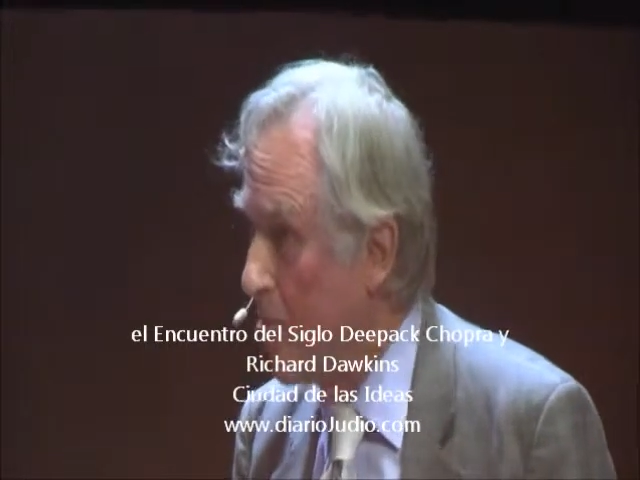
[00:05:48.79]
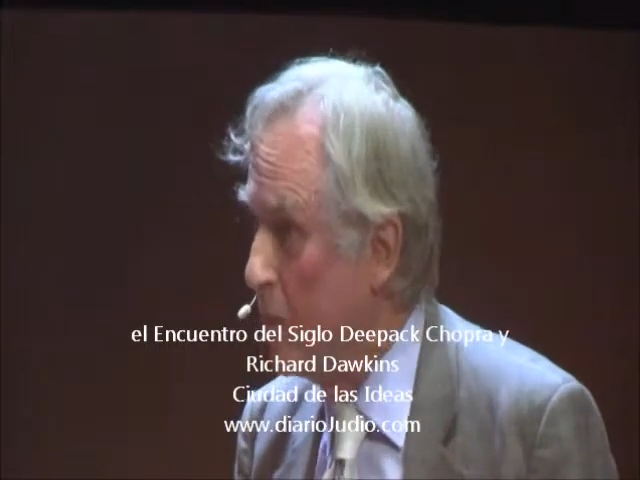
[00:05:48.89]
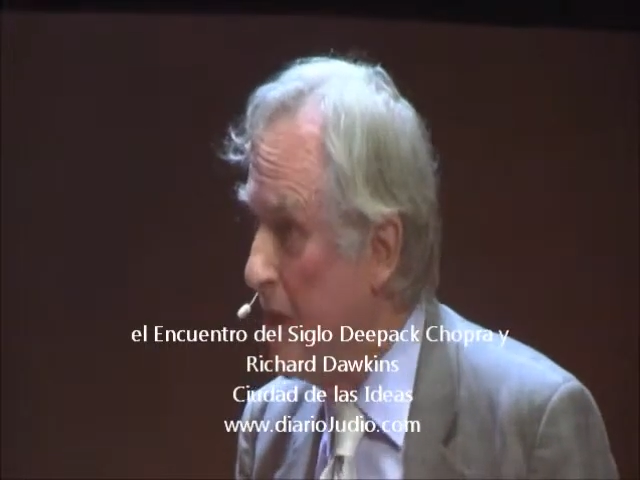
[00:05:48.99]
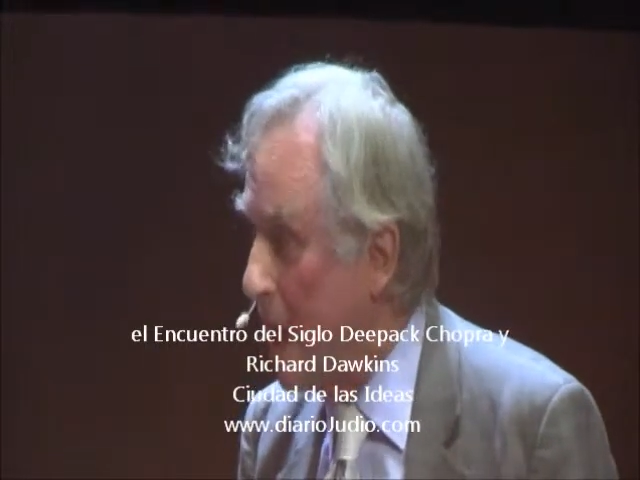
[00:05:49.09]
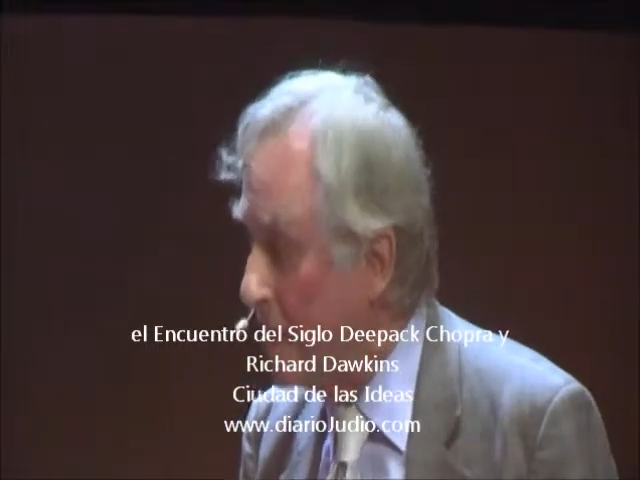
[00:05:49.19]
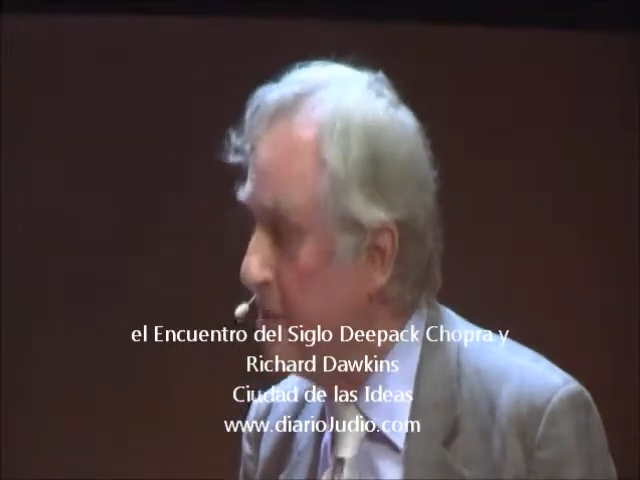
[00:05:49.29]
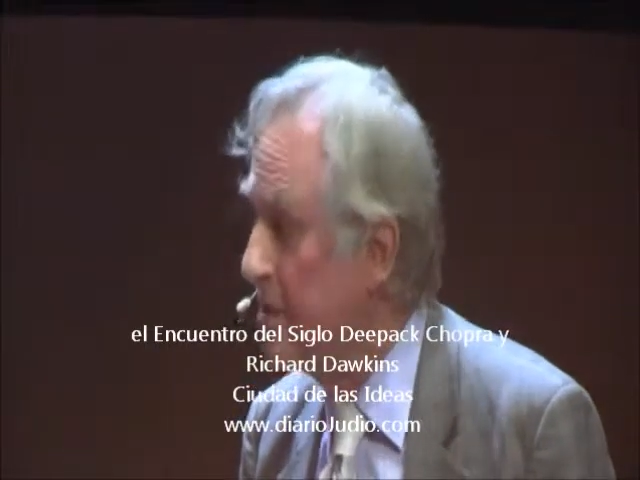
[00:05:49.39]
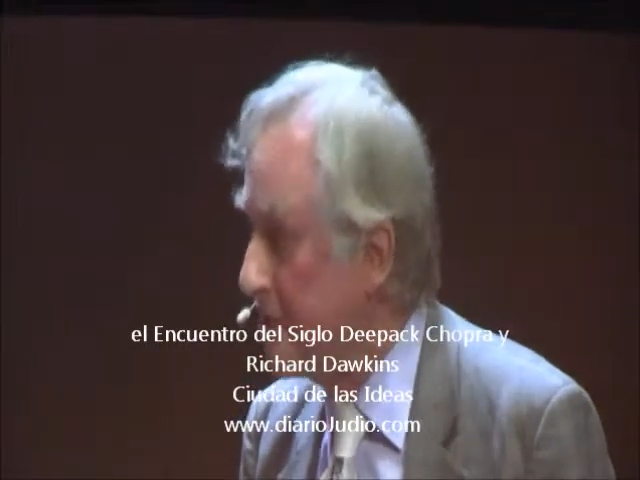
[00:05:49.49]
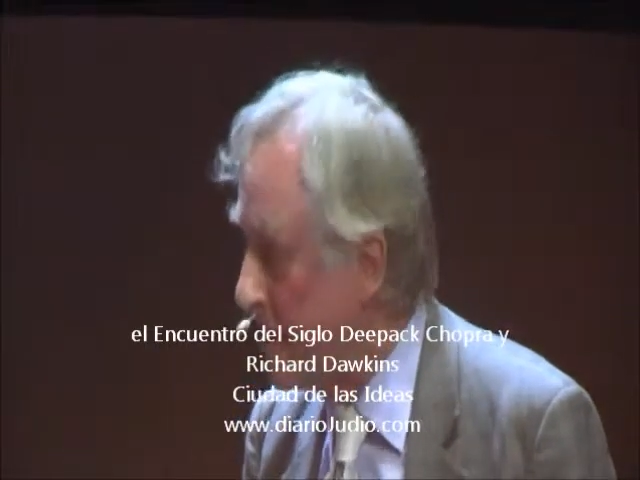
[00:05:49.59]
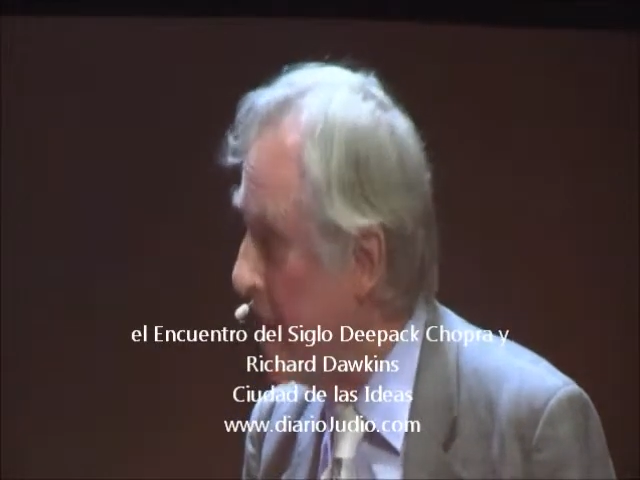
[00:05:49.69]
We
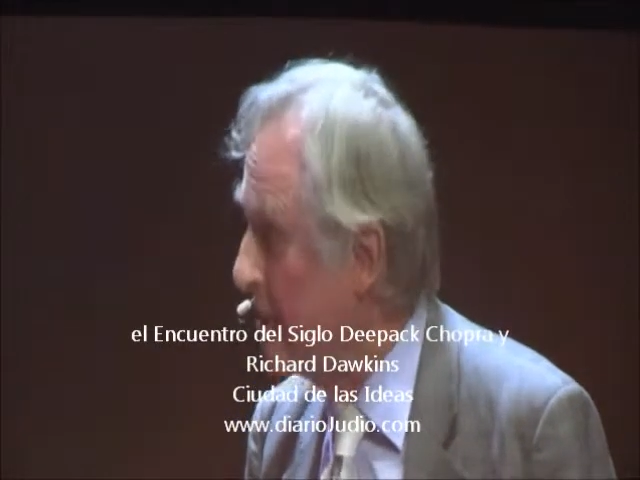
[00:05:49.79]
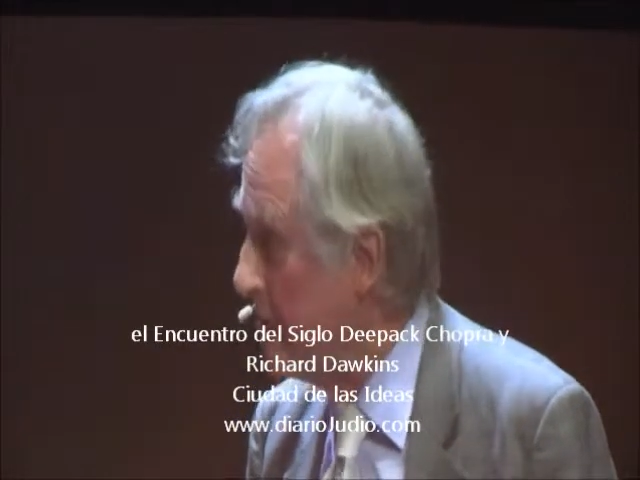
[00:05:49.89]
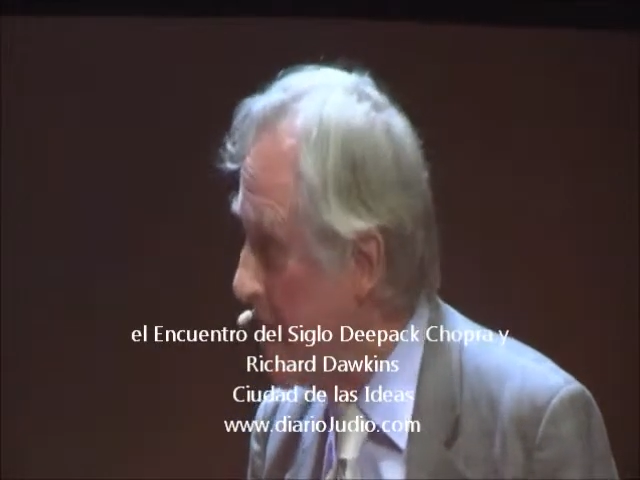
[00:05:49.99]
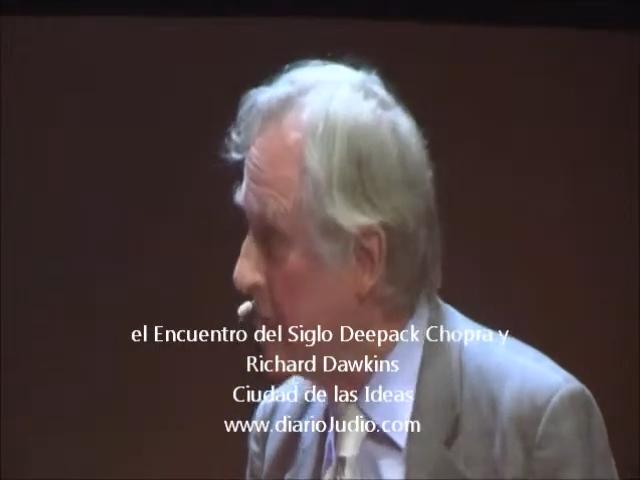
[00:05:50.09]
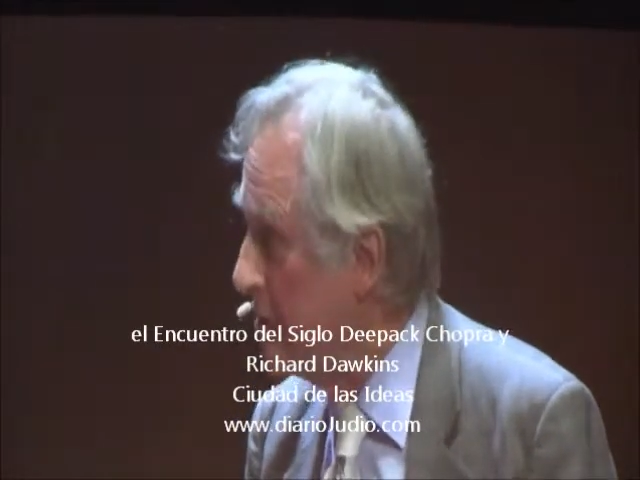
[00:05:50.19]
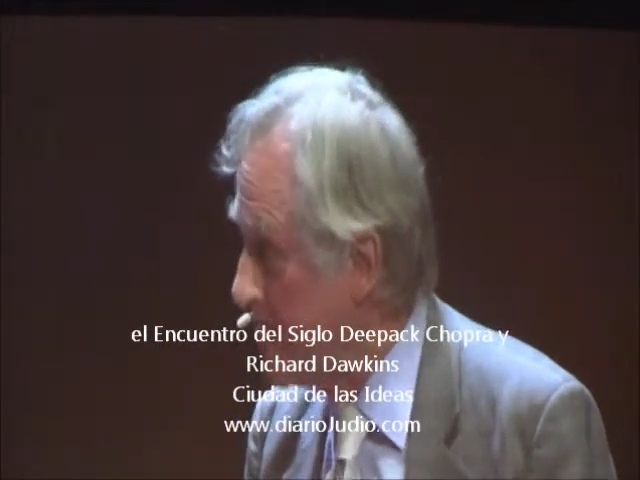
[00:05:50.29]
understand how it